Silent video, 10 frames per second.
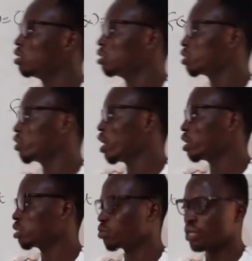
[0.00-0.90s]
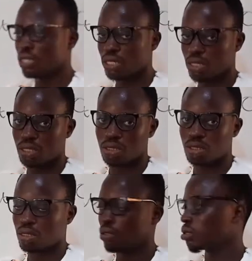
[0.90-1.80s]
integral equation,
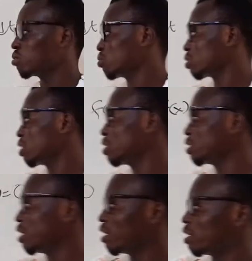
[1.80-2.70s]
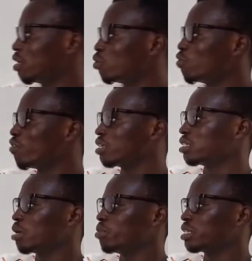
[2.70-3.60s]
since the unknown
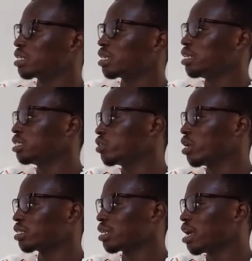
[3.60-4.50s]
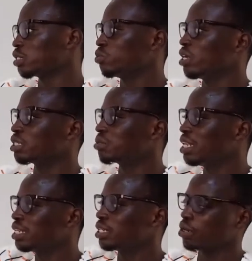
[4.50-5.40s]
function appears under the integral sign, as we
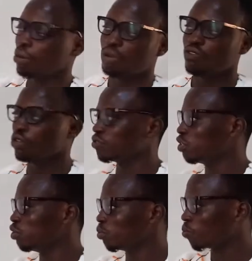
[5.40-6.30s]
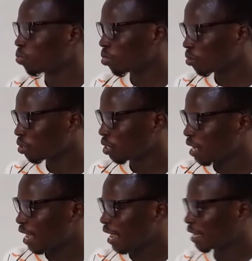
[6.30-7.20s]
explained in our previous video.
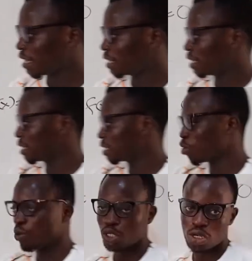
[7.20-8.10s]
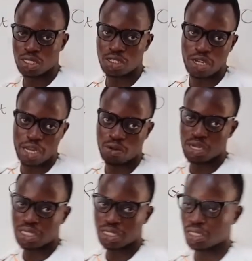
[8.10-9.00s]
And since it's a homogeneous integral
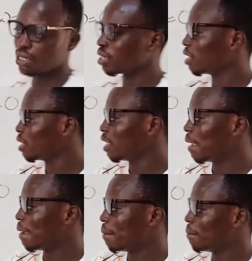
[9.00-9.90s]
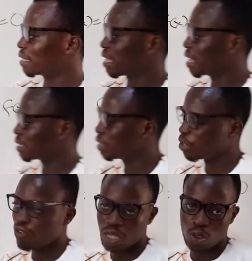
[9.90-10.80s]
equation, it has a
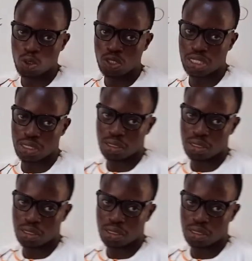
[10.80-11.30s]
trivial solution.